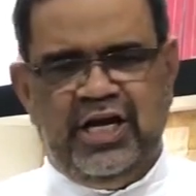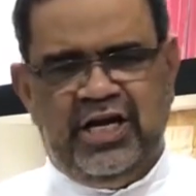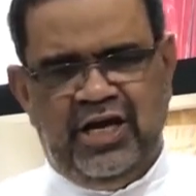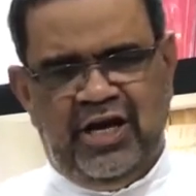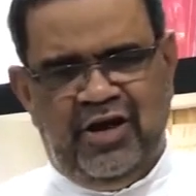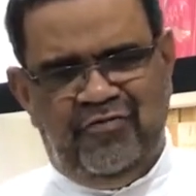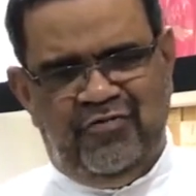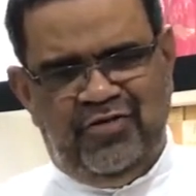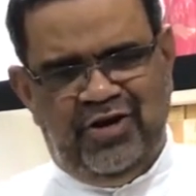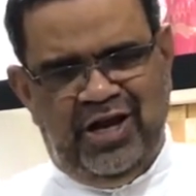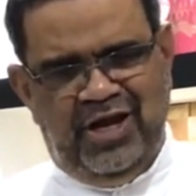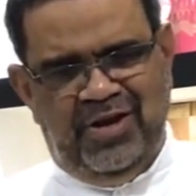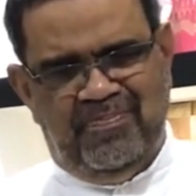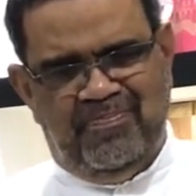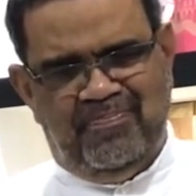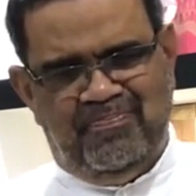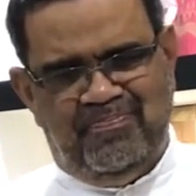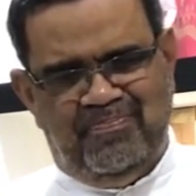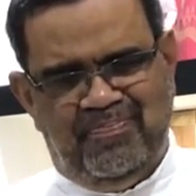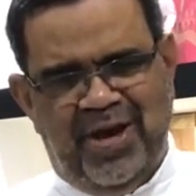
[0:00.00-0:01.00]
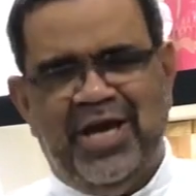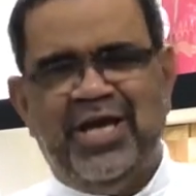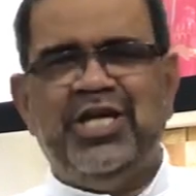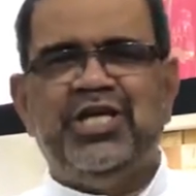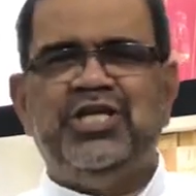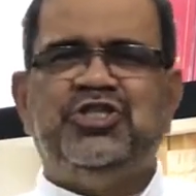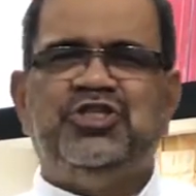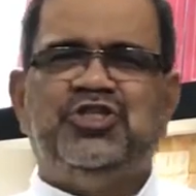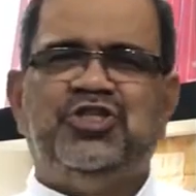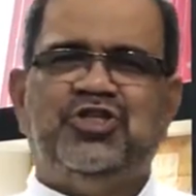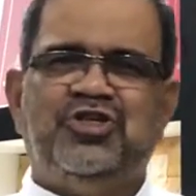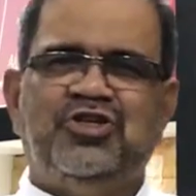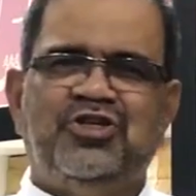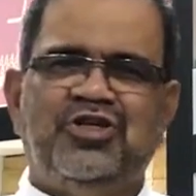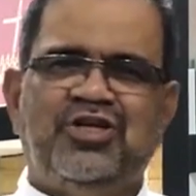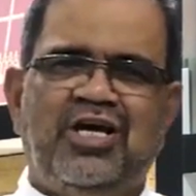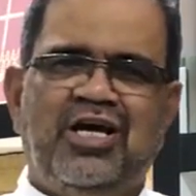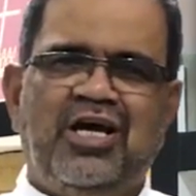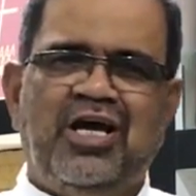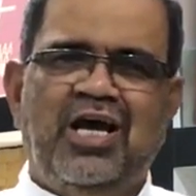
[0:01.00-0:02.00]
at every page
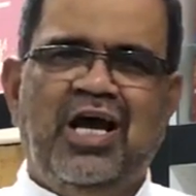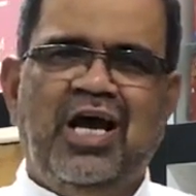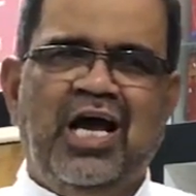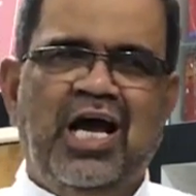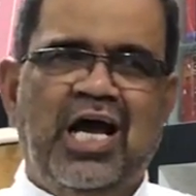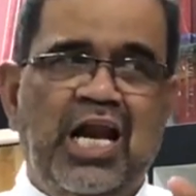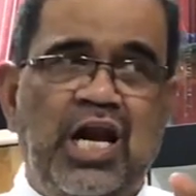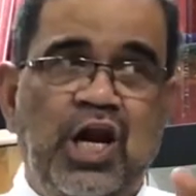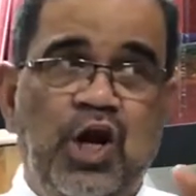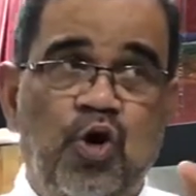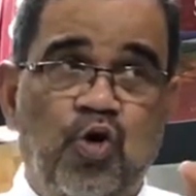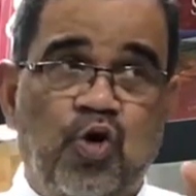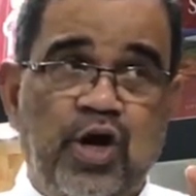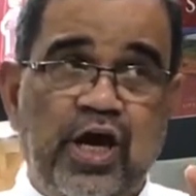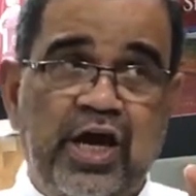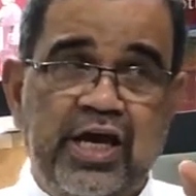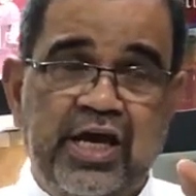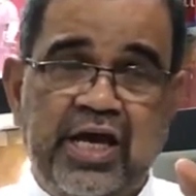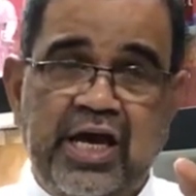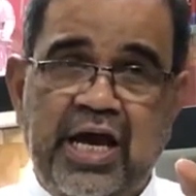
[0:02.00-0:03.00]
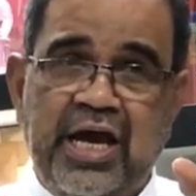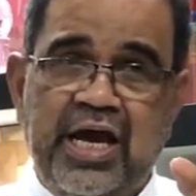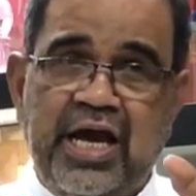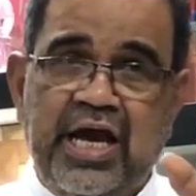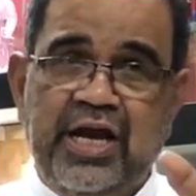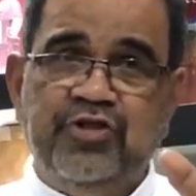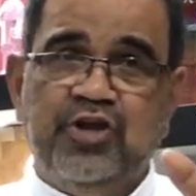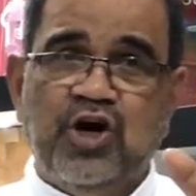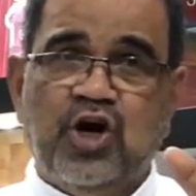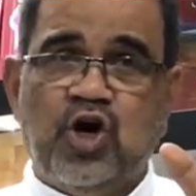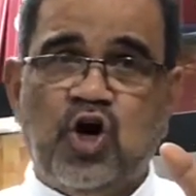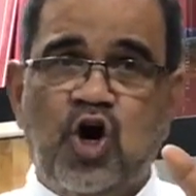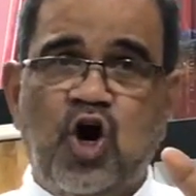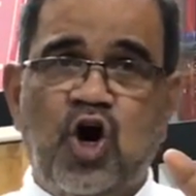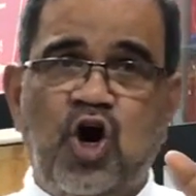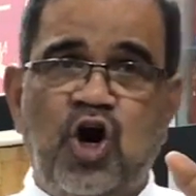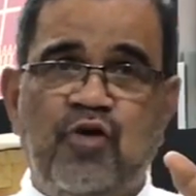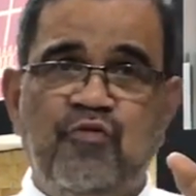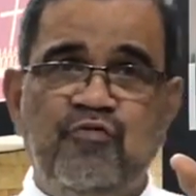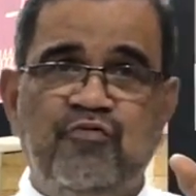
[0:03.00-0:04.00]
and looking at the
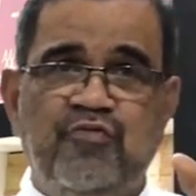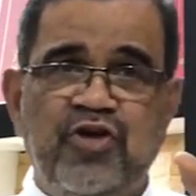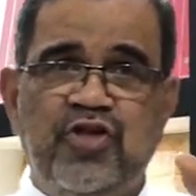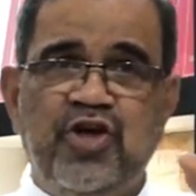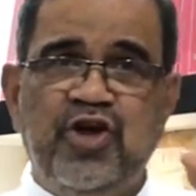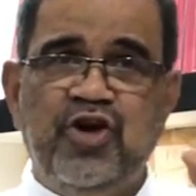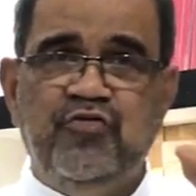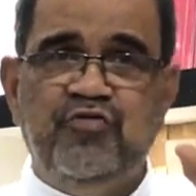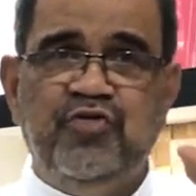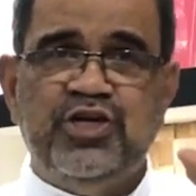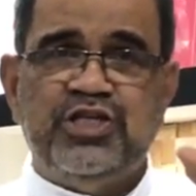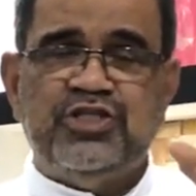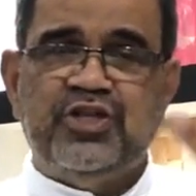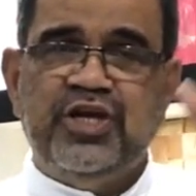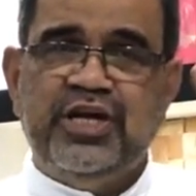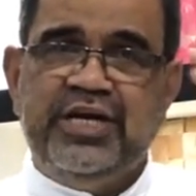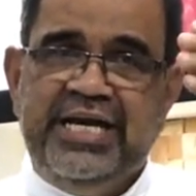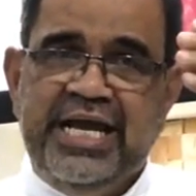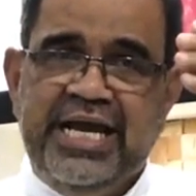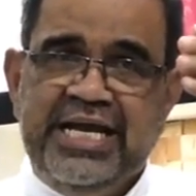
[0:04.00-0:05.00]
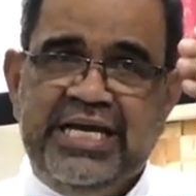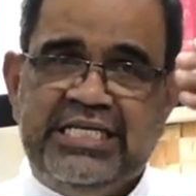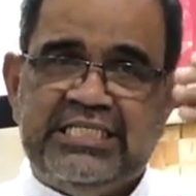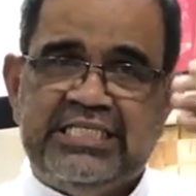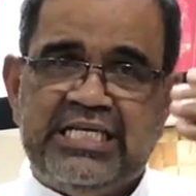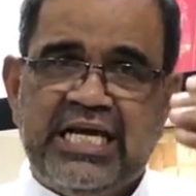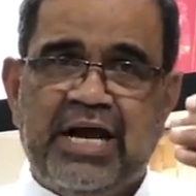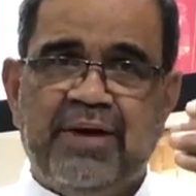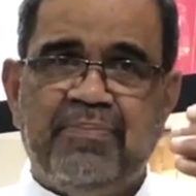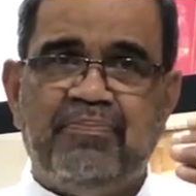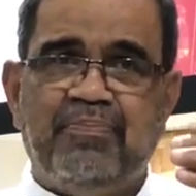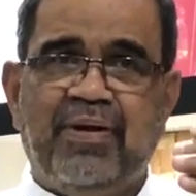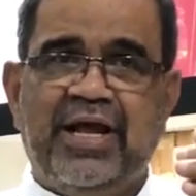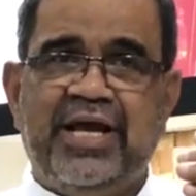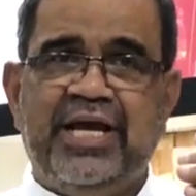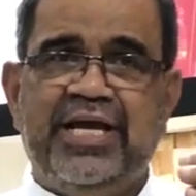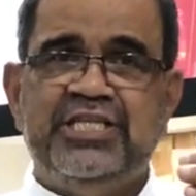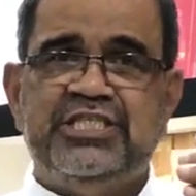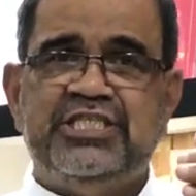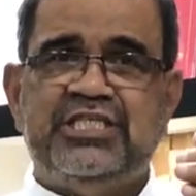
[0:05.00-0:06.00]
column within which the dates are
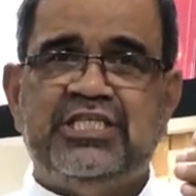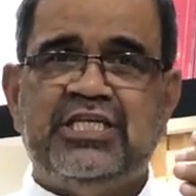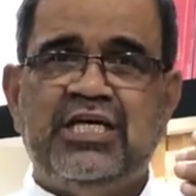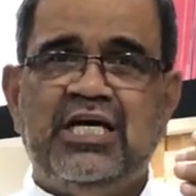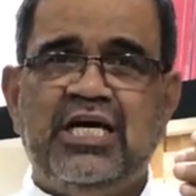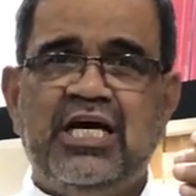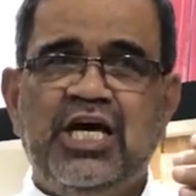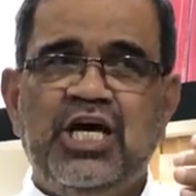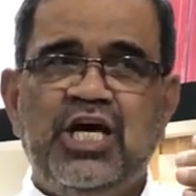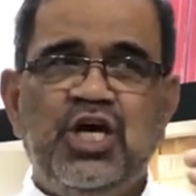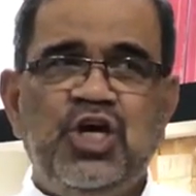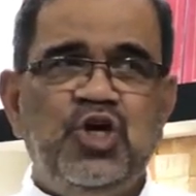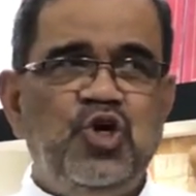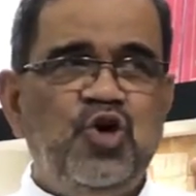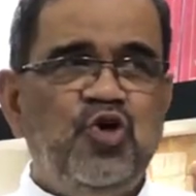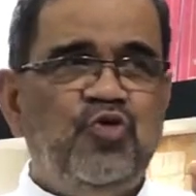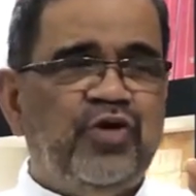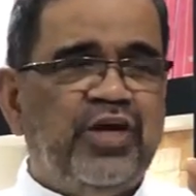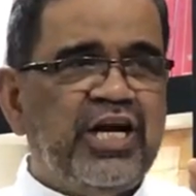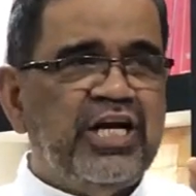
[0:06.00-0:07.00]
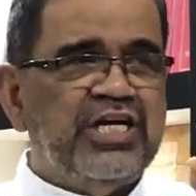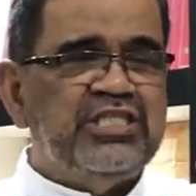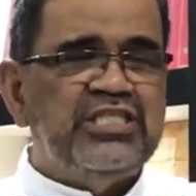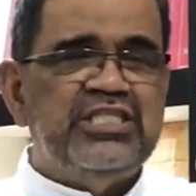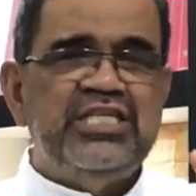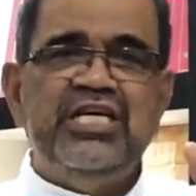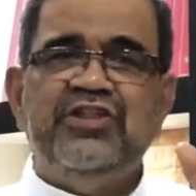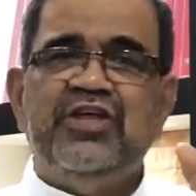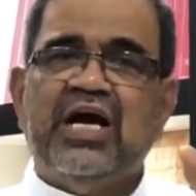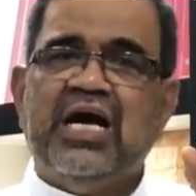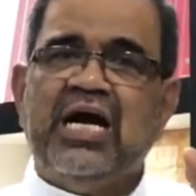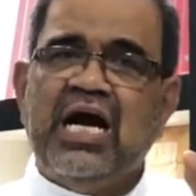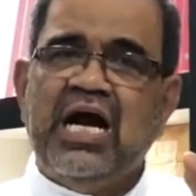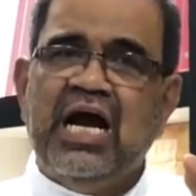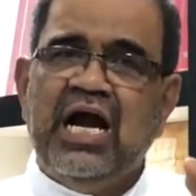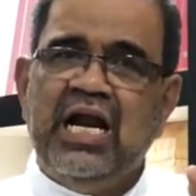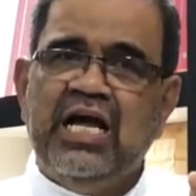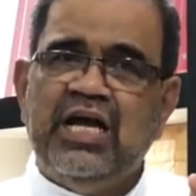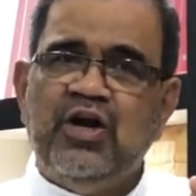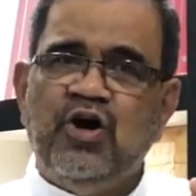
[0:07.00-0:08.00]
placed, you can see the
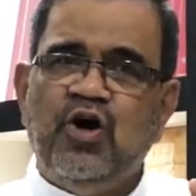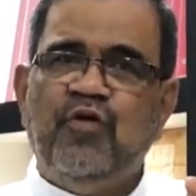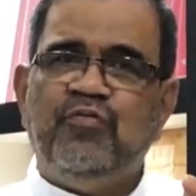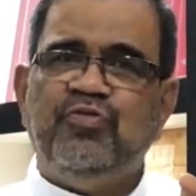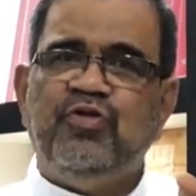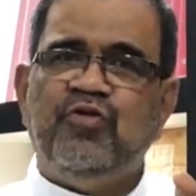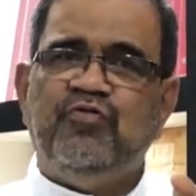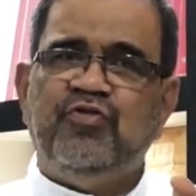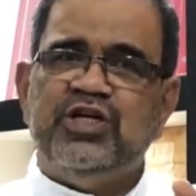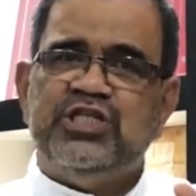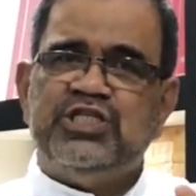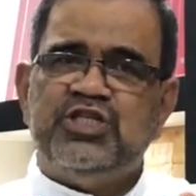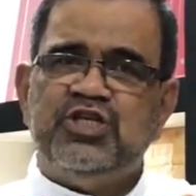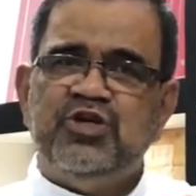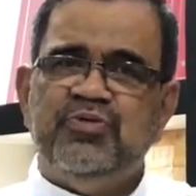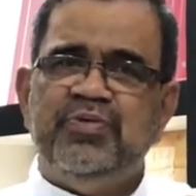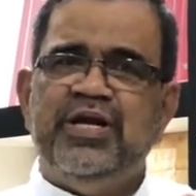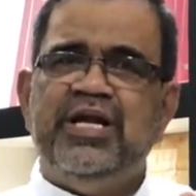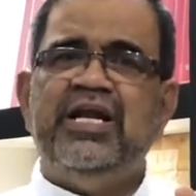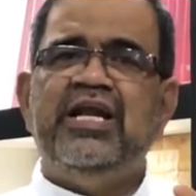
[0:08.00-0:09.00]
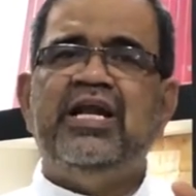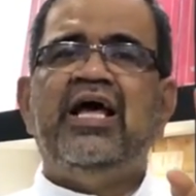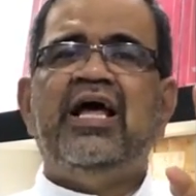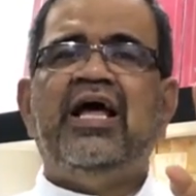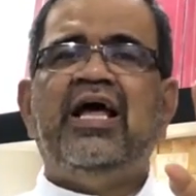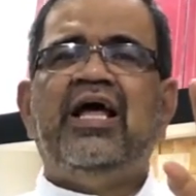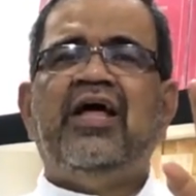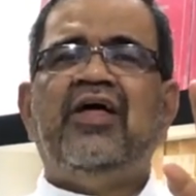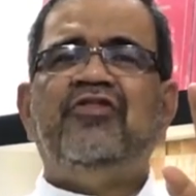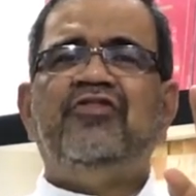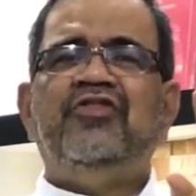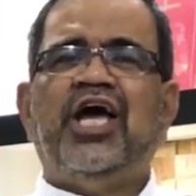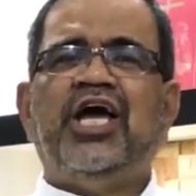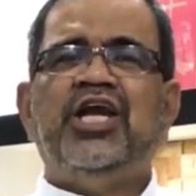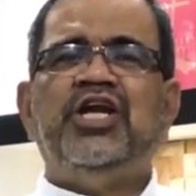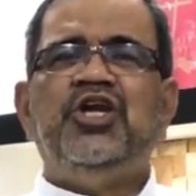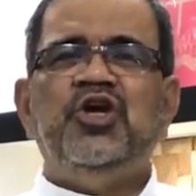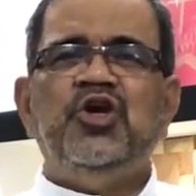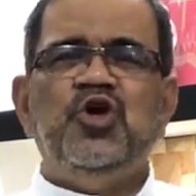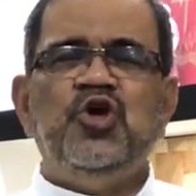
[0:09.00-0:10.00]
color of the vestment
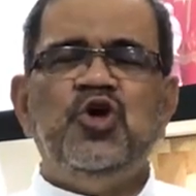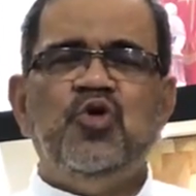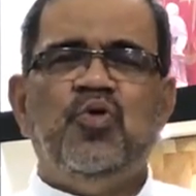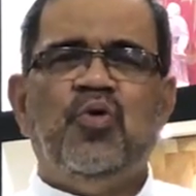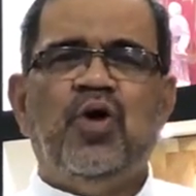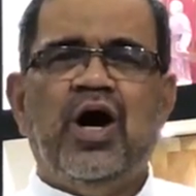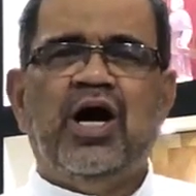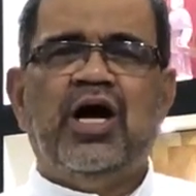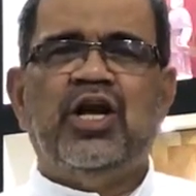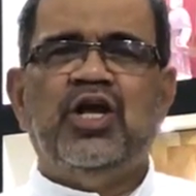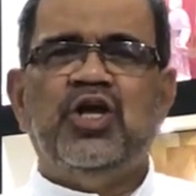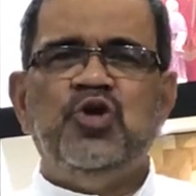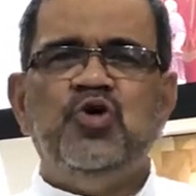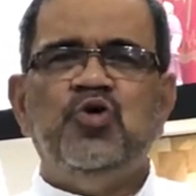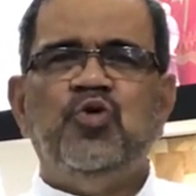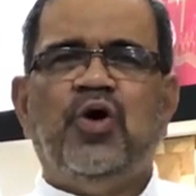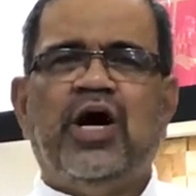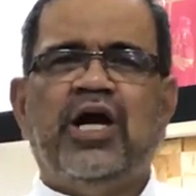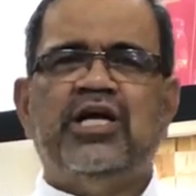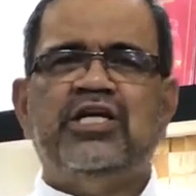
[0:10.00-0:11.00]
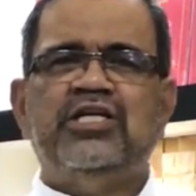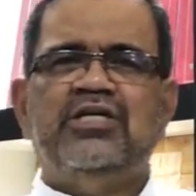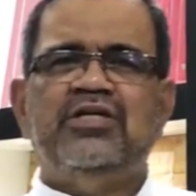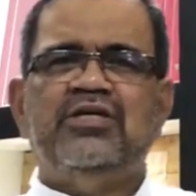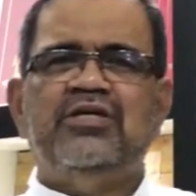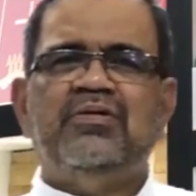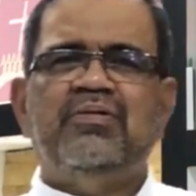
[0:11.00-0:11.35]
that you are